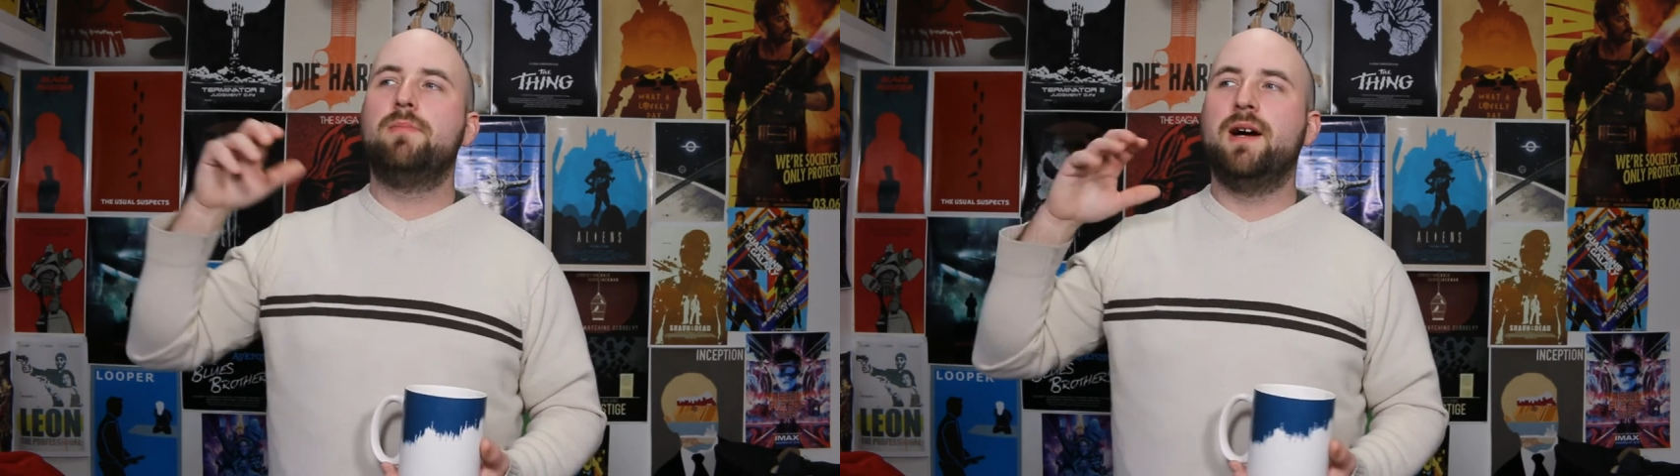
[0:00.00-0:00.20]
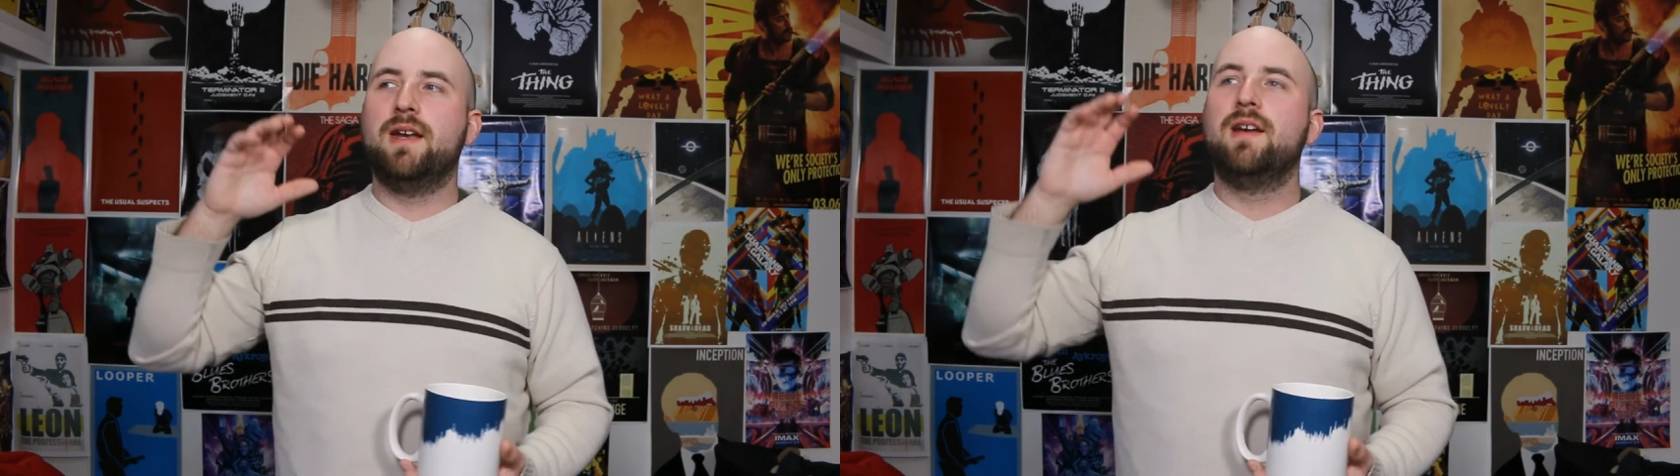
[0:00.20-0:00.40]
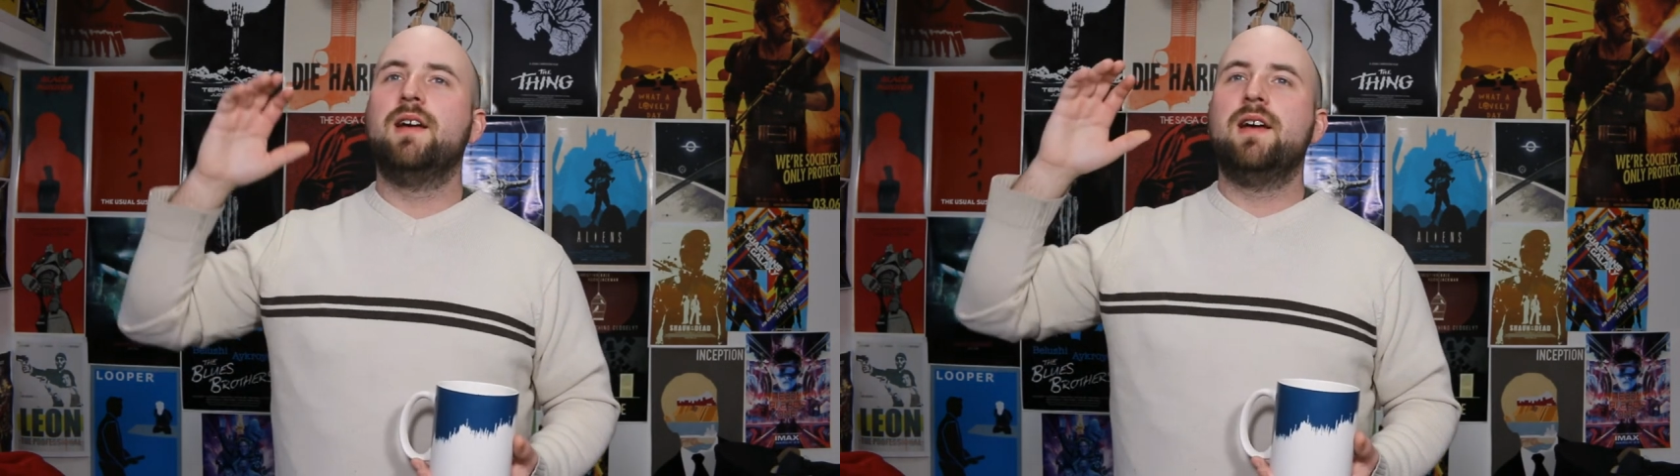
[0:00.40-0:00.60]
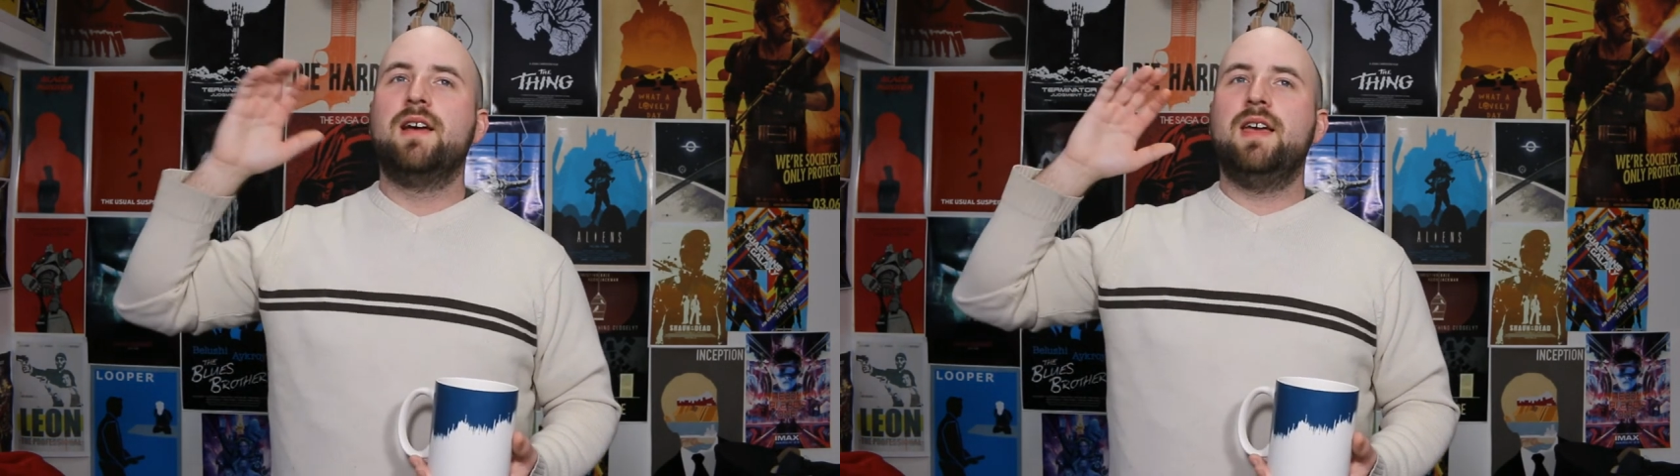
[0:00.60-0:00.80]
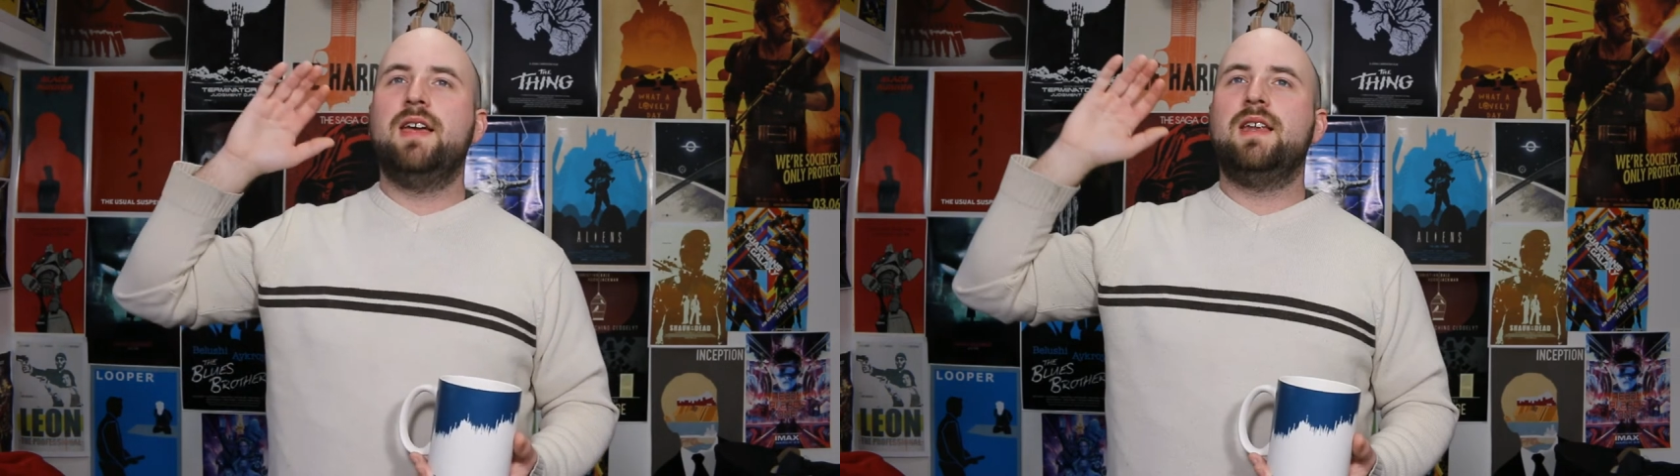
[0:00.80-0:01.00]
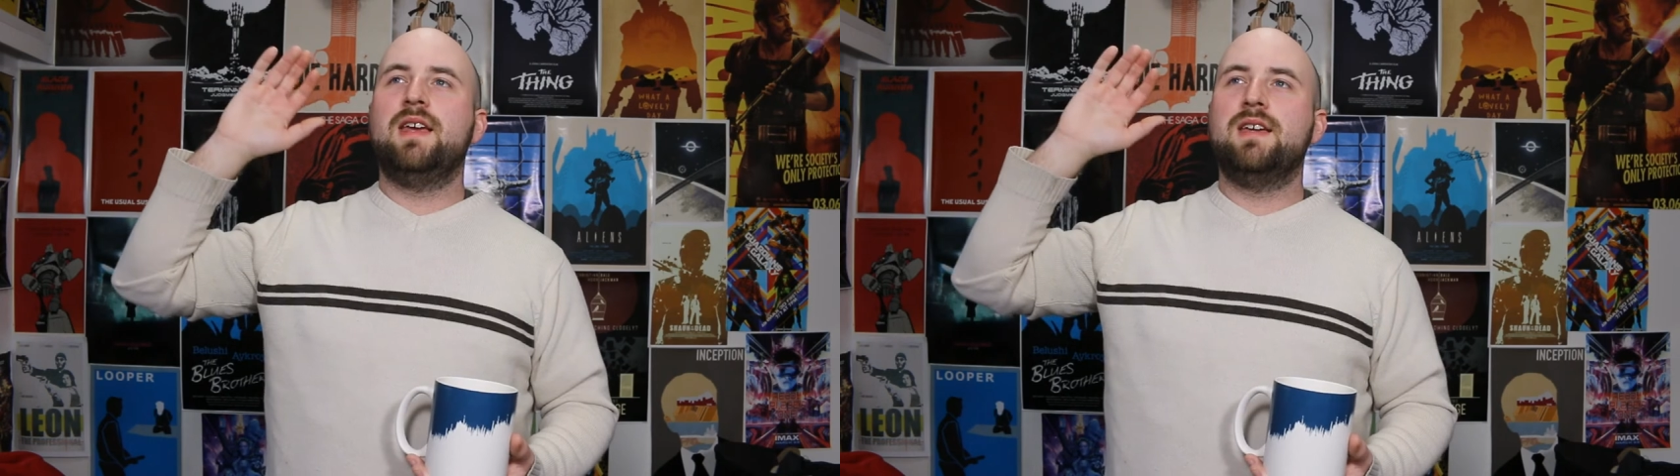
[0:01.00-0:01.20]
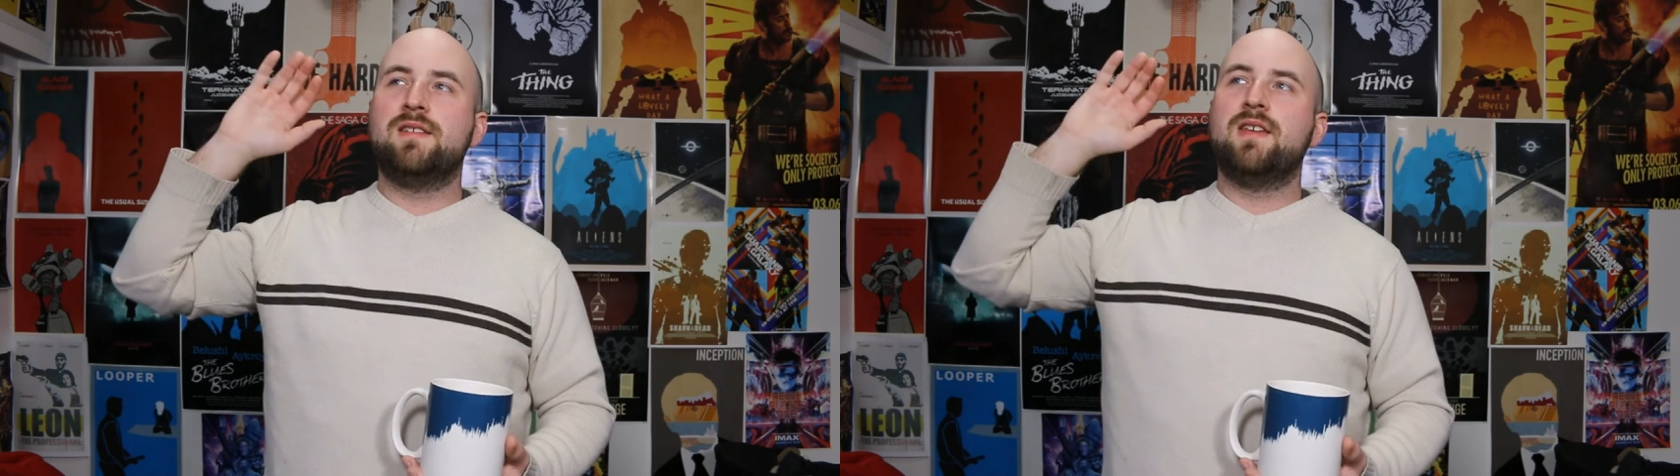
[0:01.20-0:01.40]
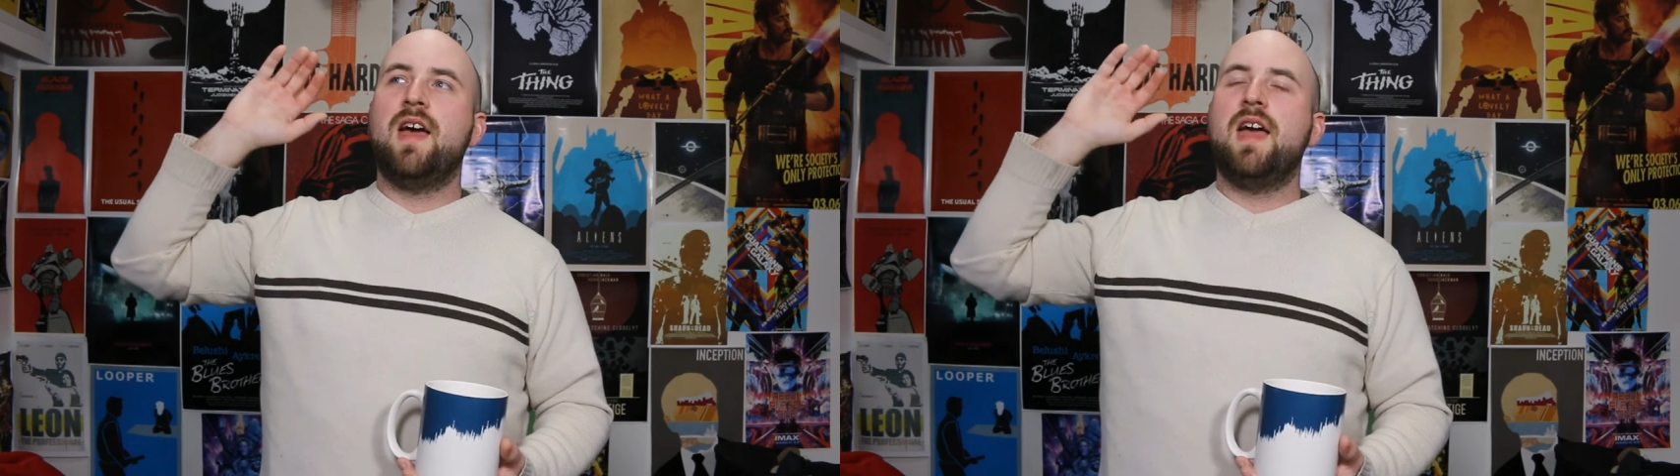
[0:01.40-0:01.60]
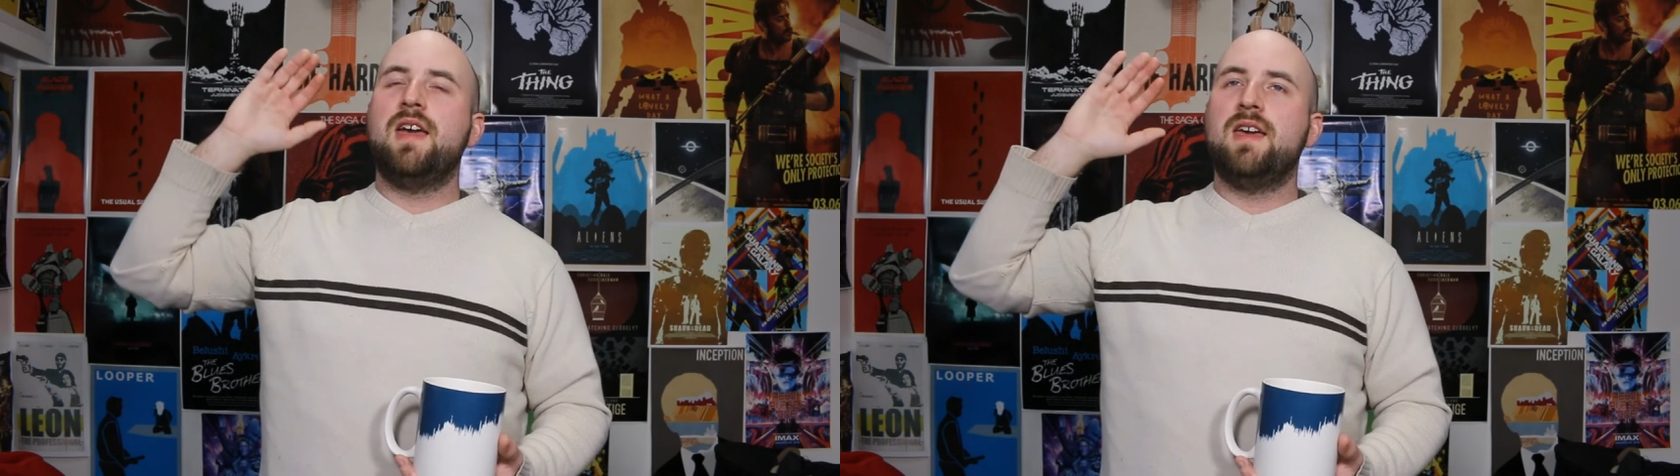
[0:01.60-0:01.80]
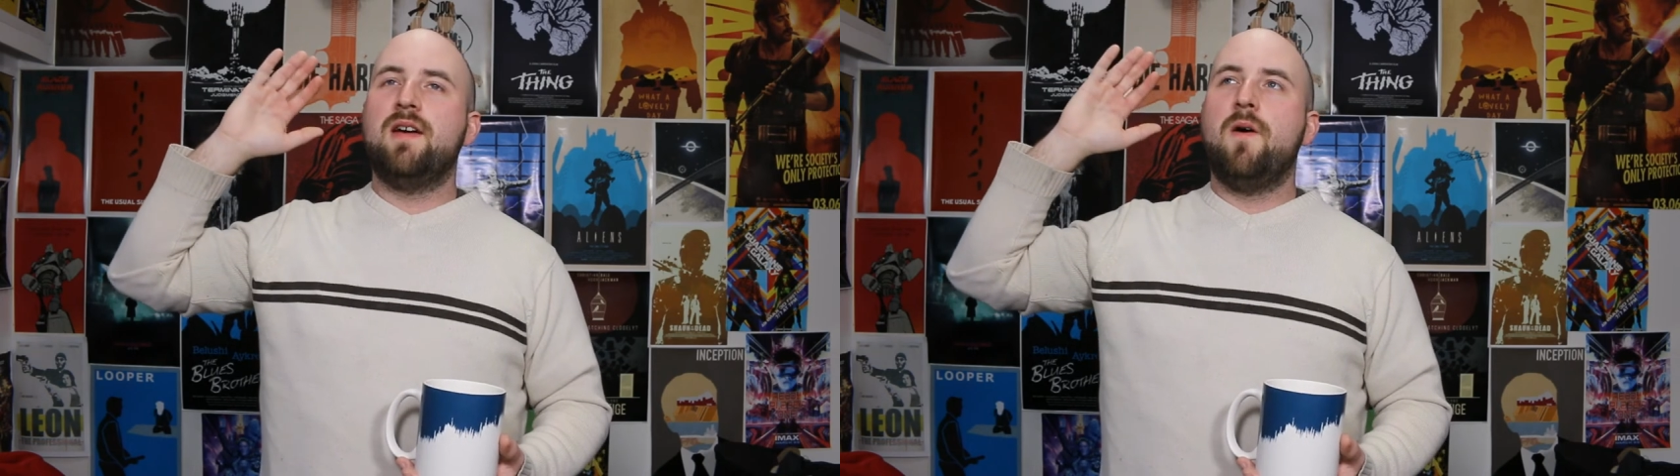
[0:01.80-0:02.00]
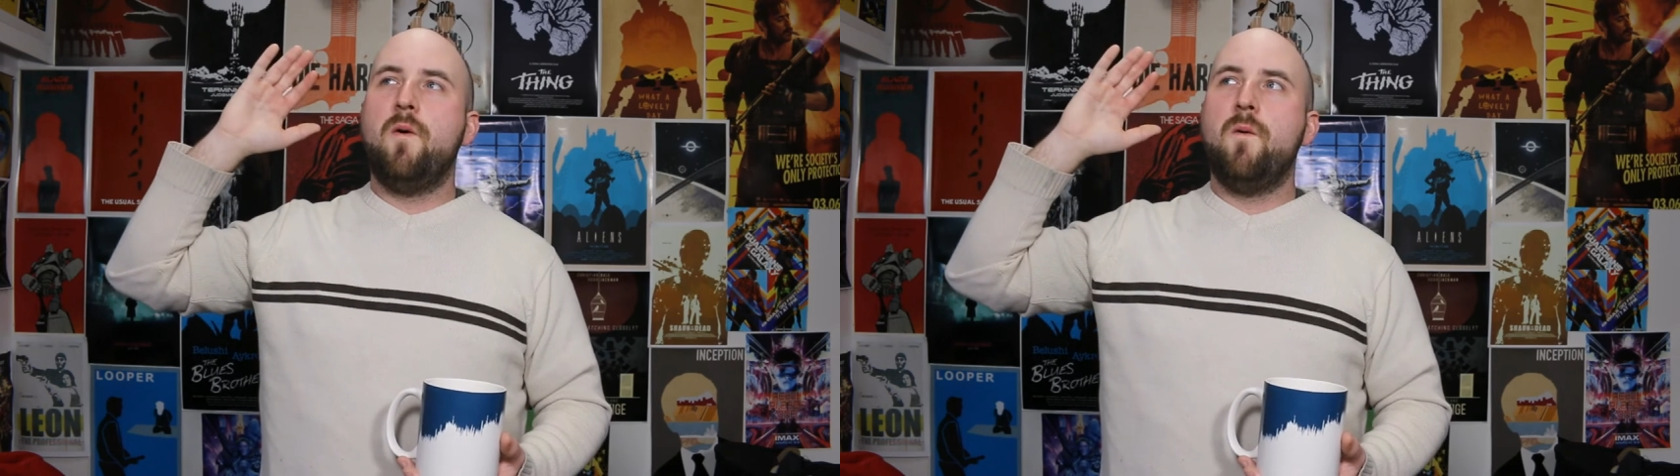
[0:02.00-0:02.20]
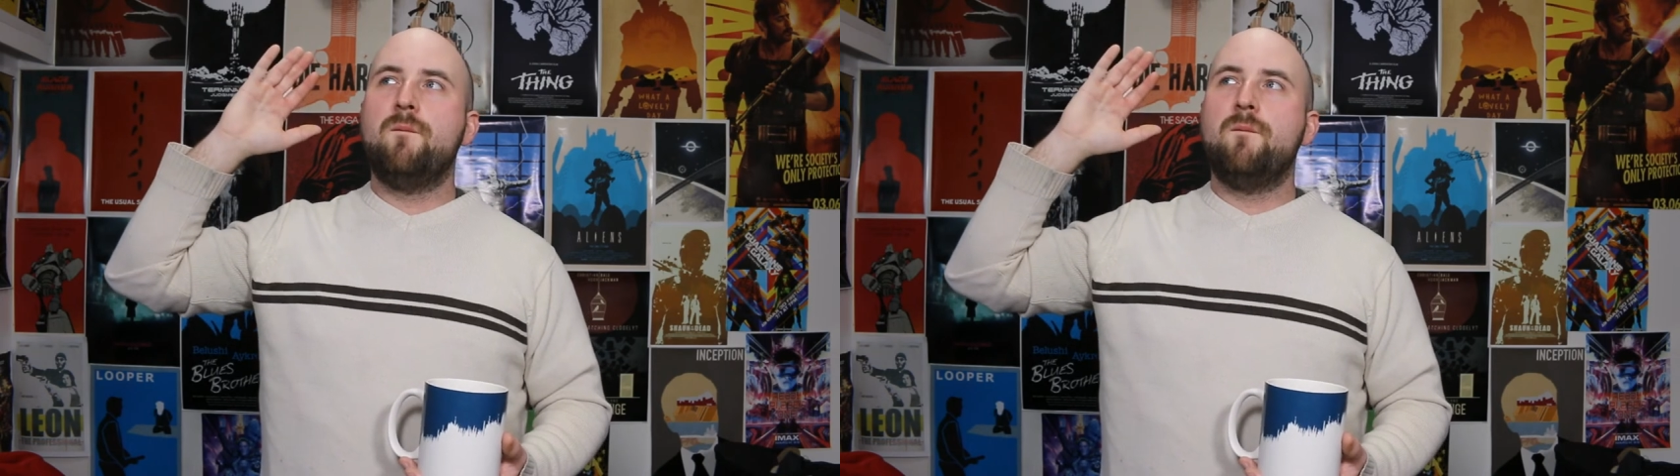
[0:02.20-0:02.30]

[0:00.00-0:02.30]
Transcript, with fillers: But it is a